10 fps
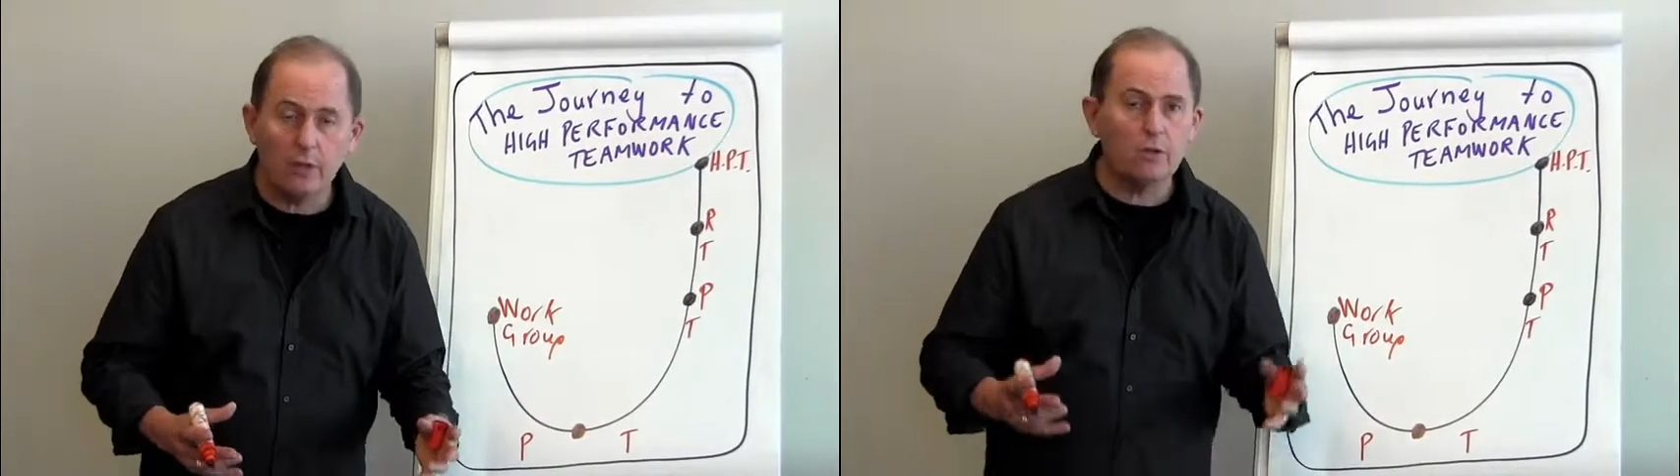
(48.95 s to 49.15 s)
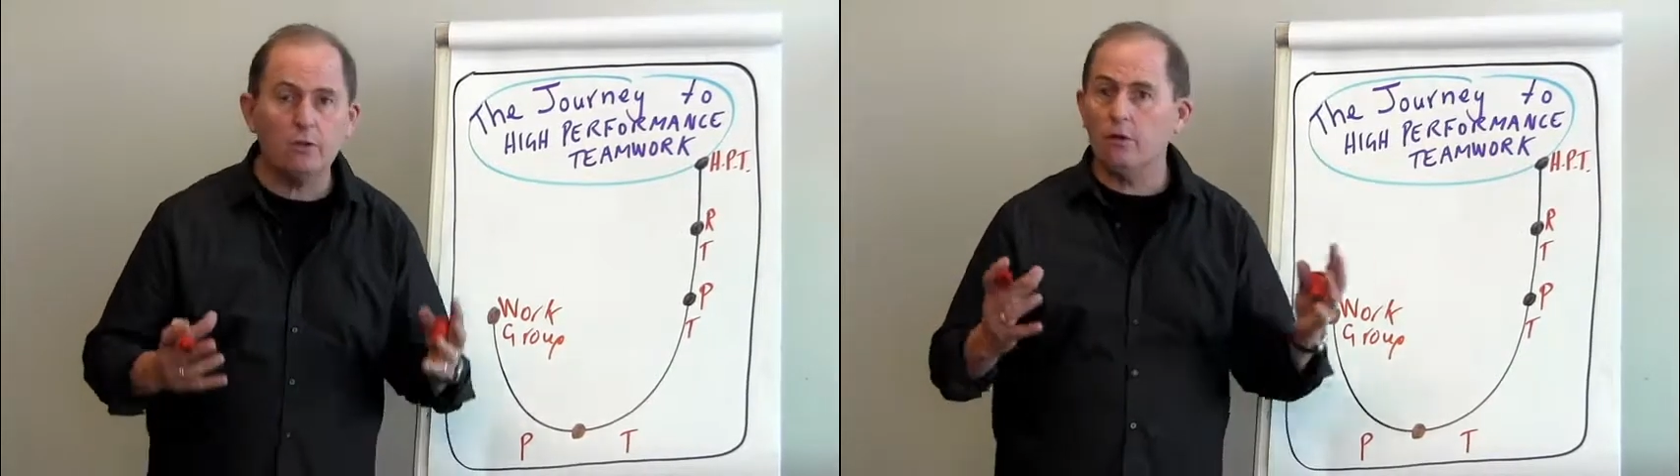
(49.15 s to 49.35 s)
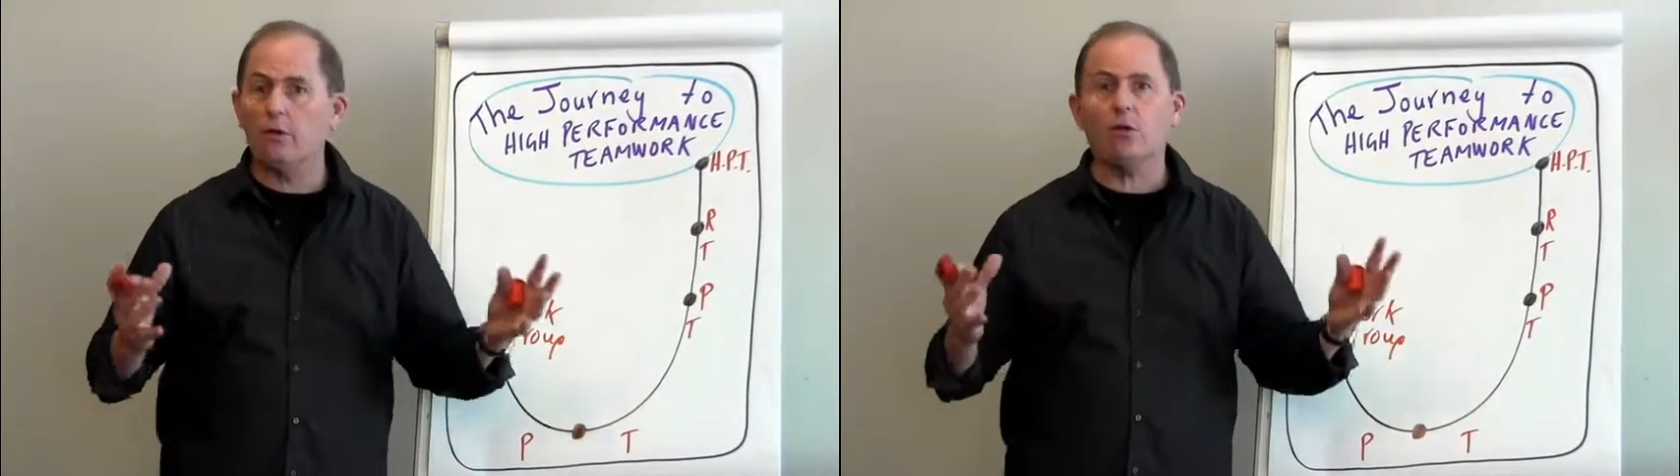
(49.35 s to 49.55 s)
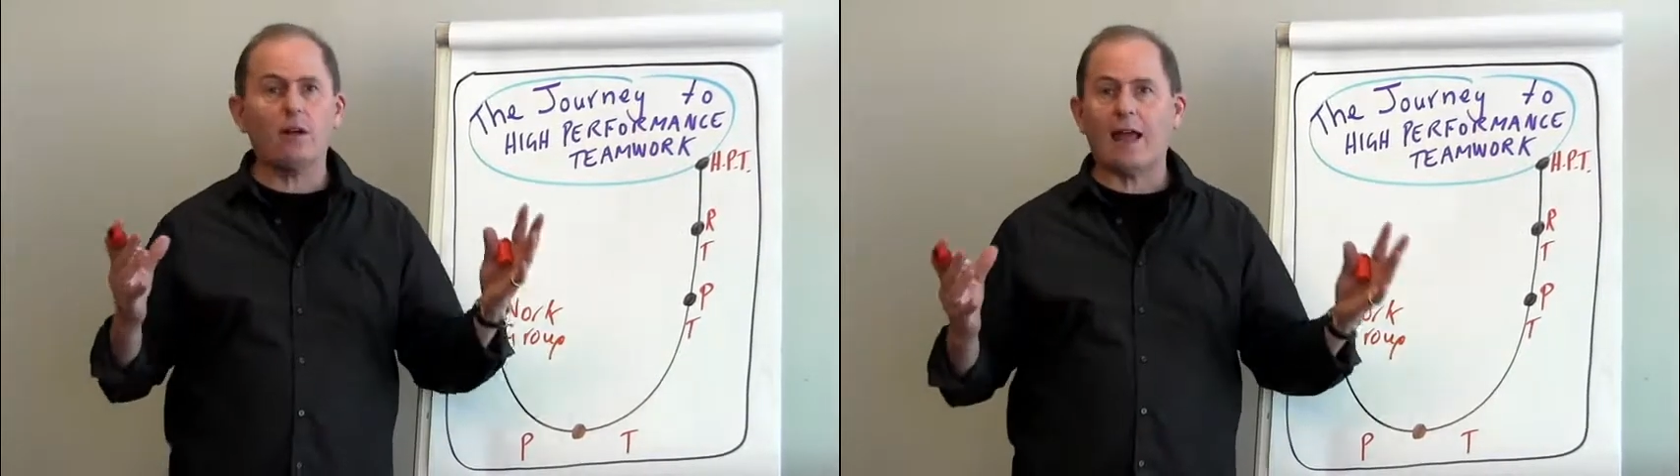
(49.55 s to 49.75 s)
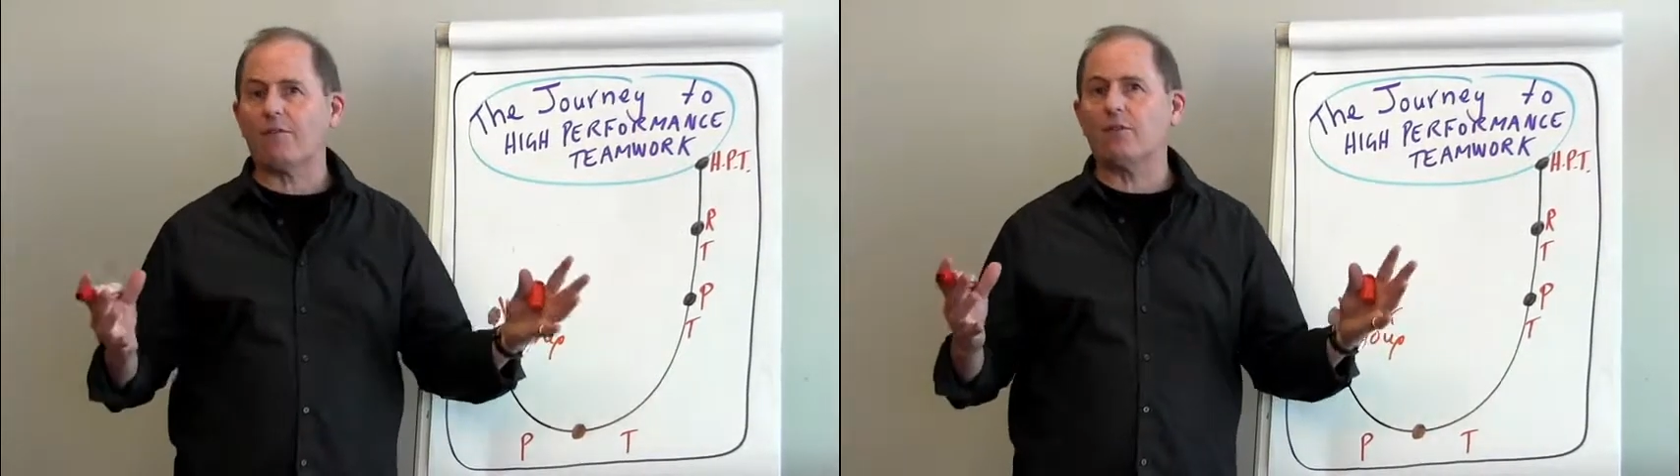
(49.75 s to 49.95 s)
You do not
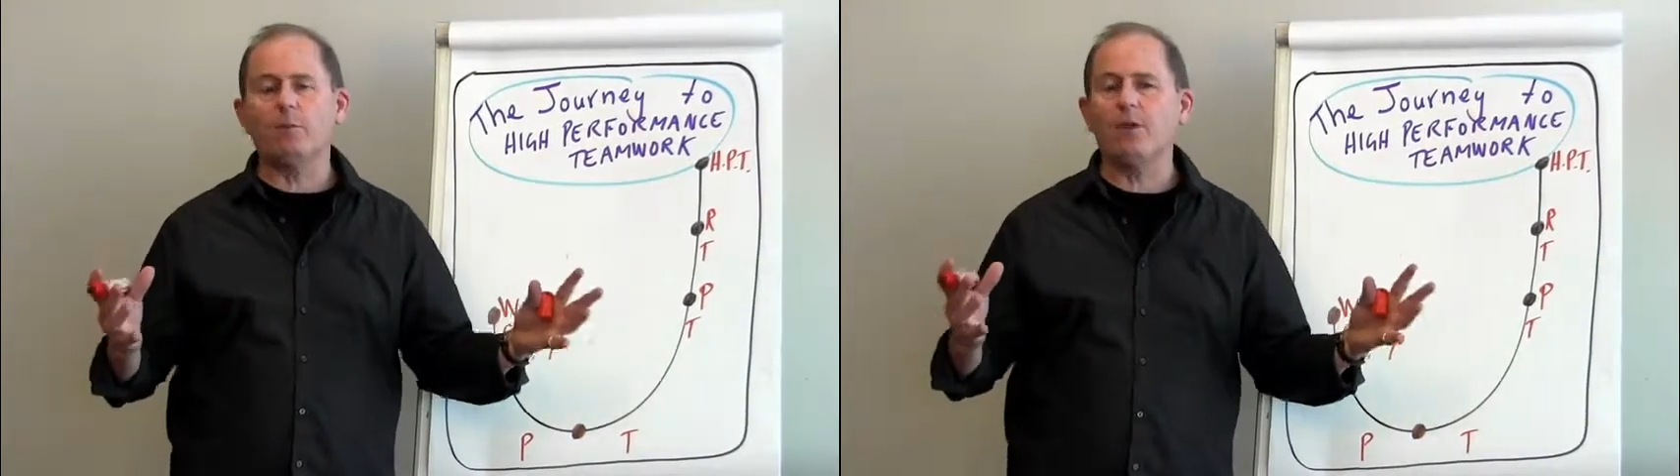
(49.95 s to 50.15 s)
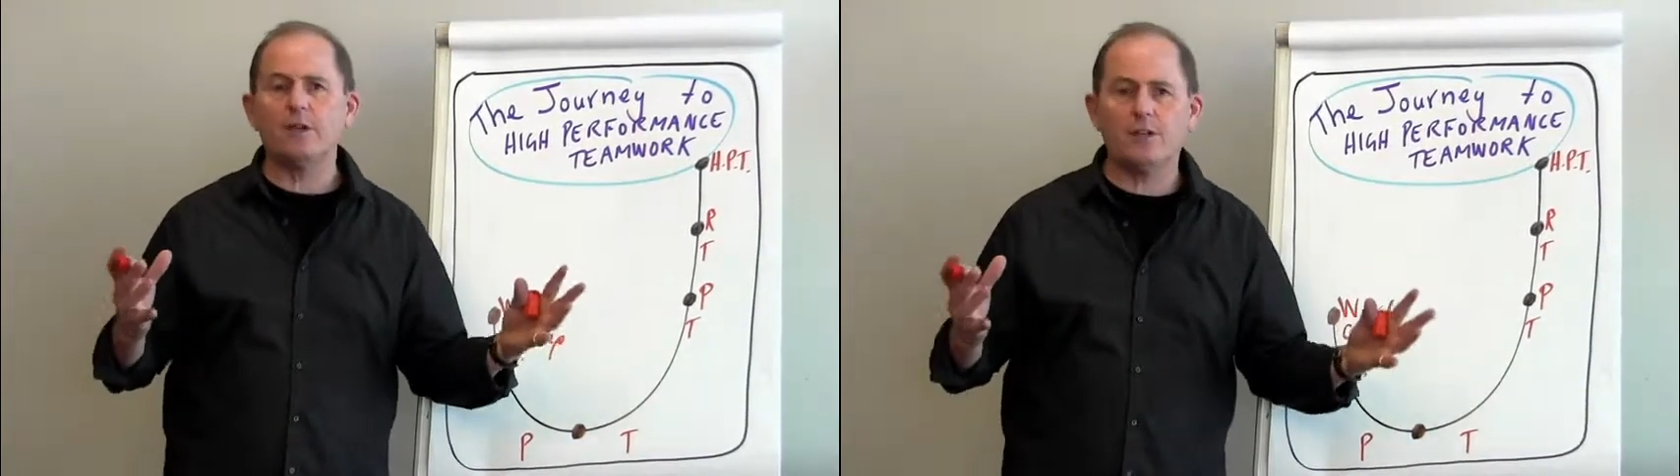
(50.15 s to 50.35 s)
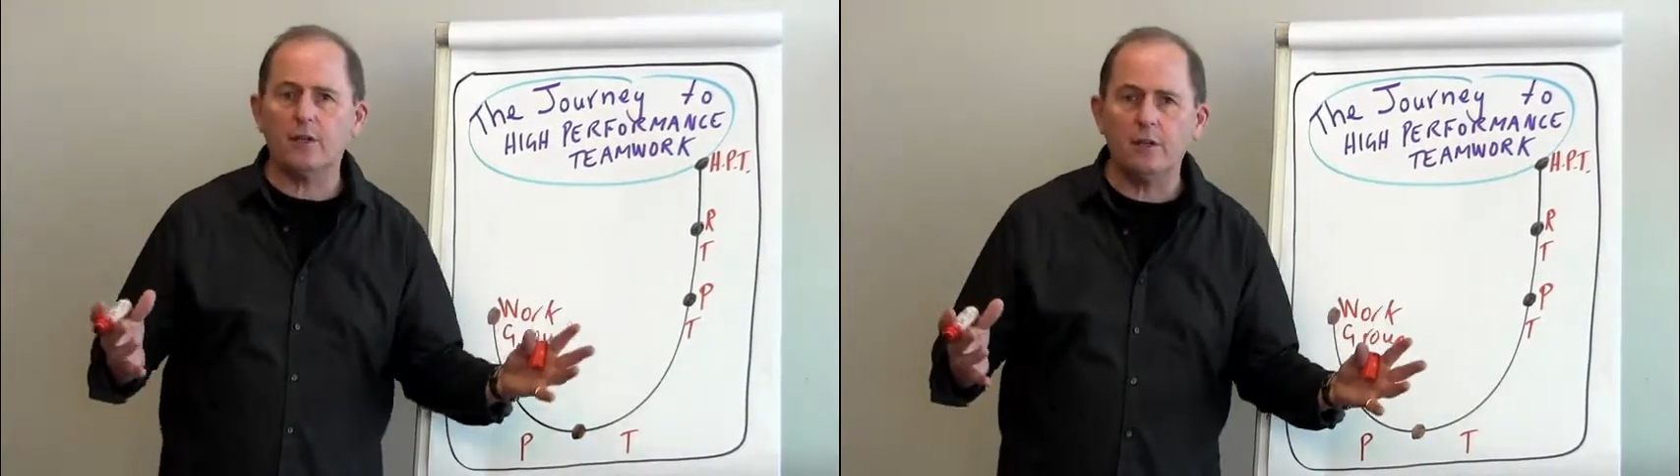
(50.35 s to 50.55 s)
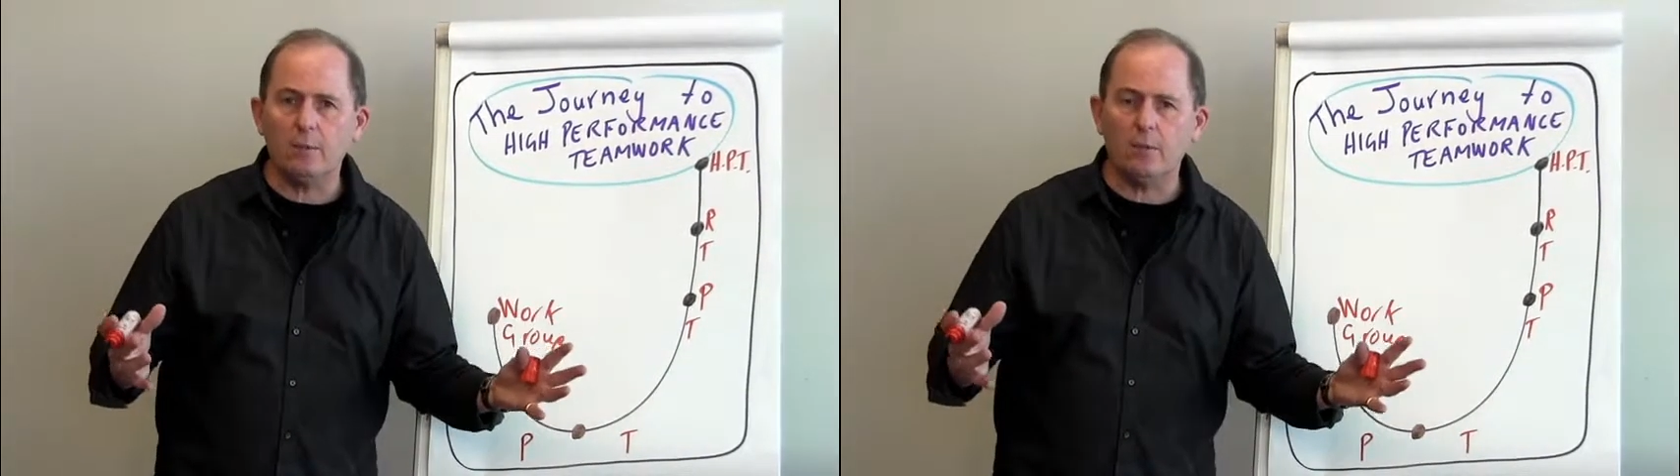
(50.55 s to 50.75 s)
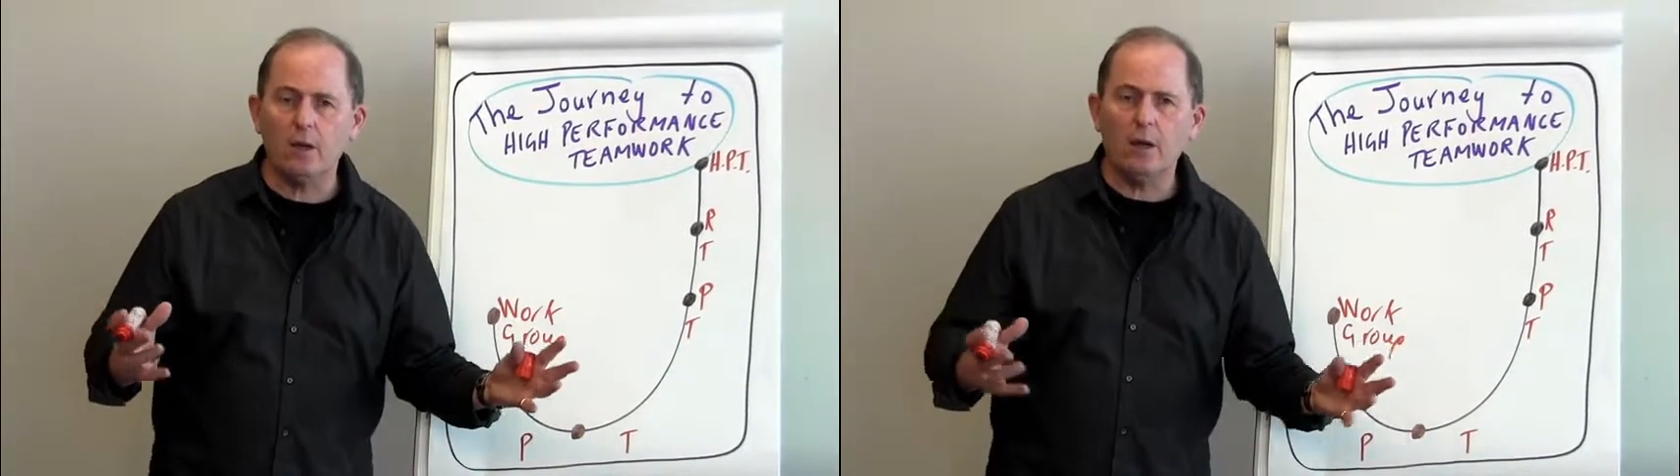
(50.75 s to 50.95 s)
have to be a
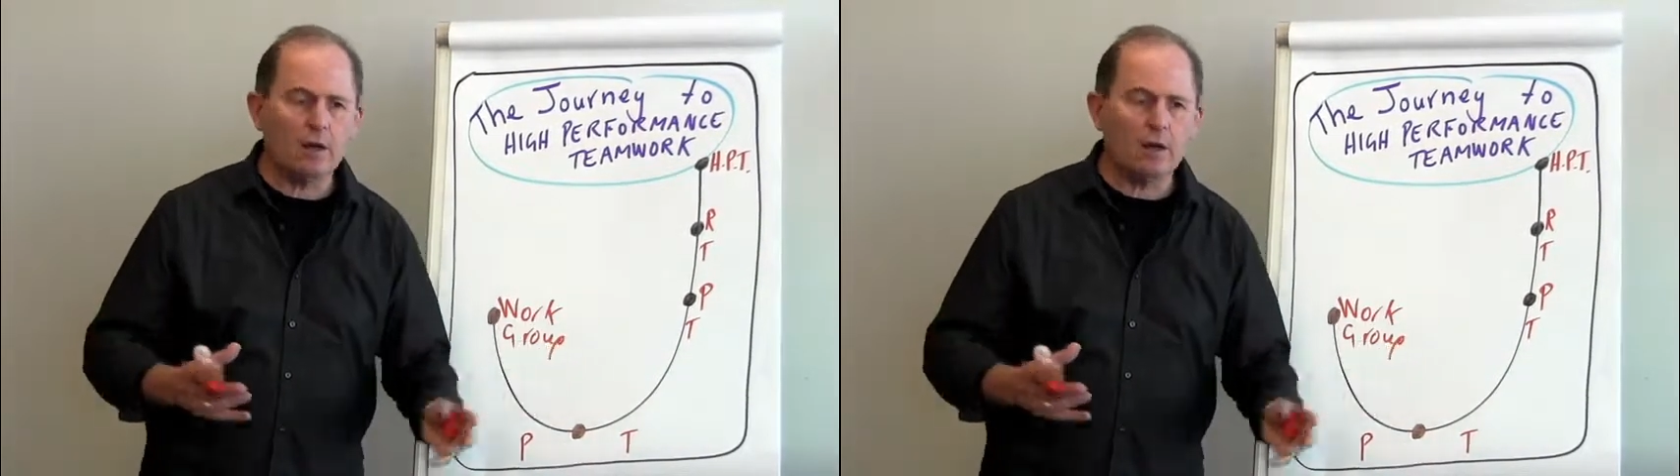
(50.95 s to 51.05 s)
team.